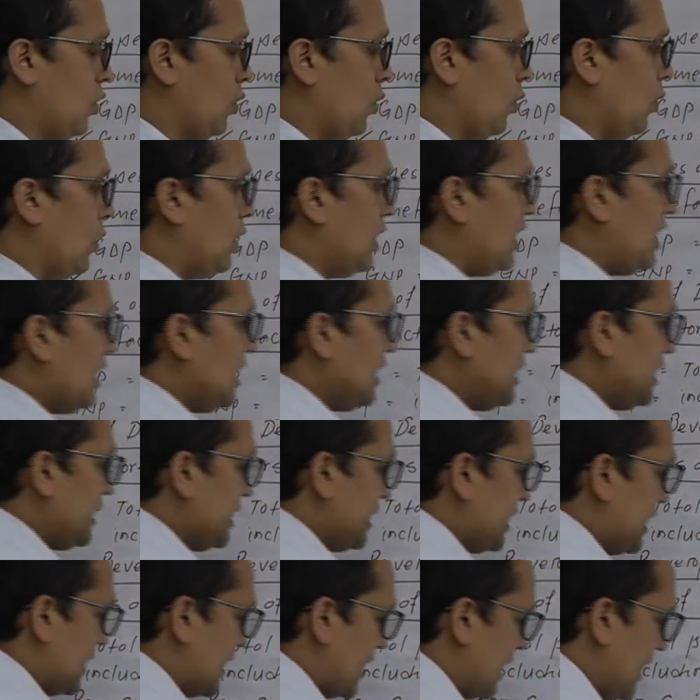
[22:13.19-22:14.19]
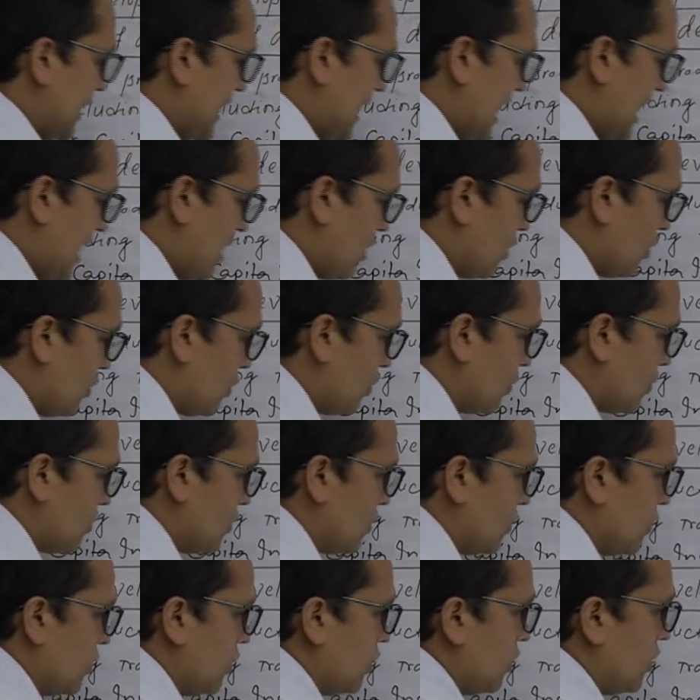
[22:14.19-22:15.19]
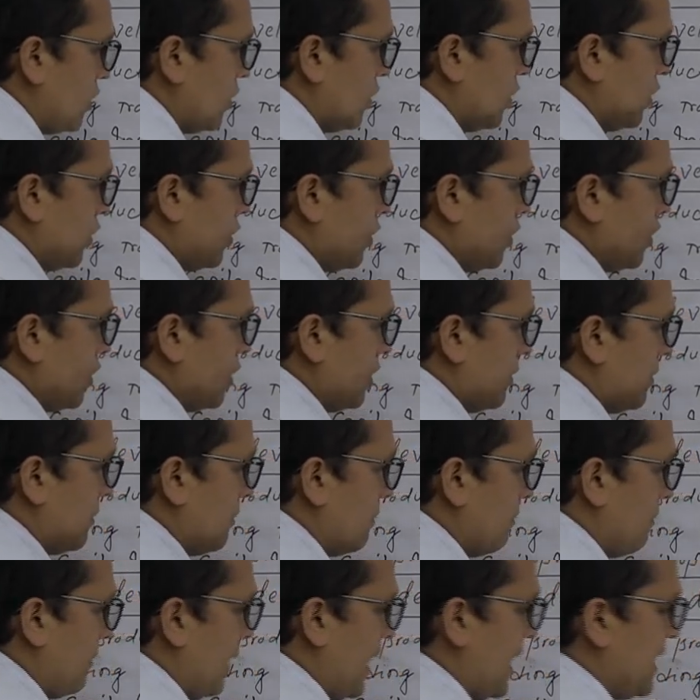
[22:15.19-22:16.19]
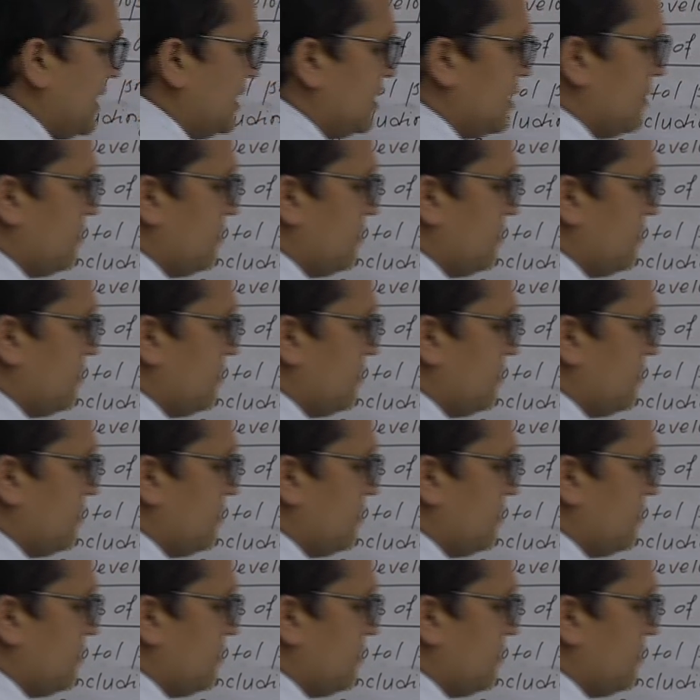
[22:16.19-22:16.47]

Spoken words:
Only now by the